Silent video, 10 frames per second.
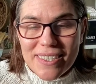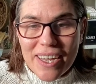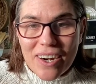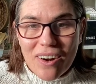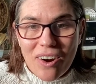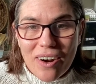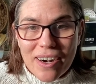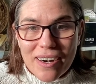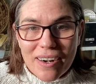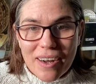there
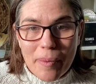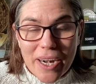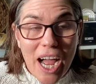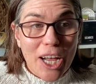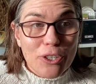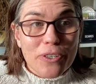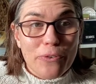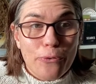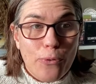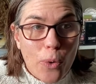are about
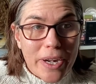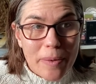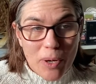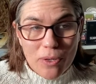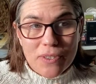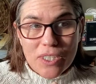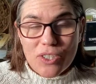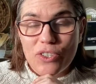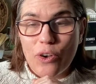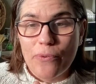140 posted
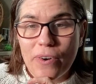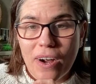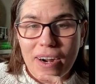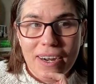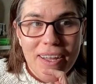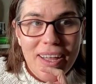so far.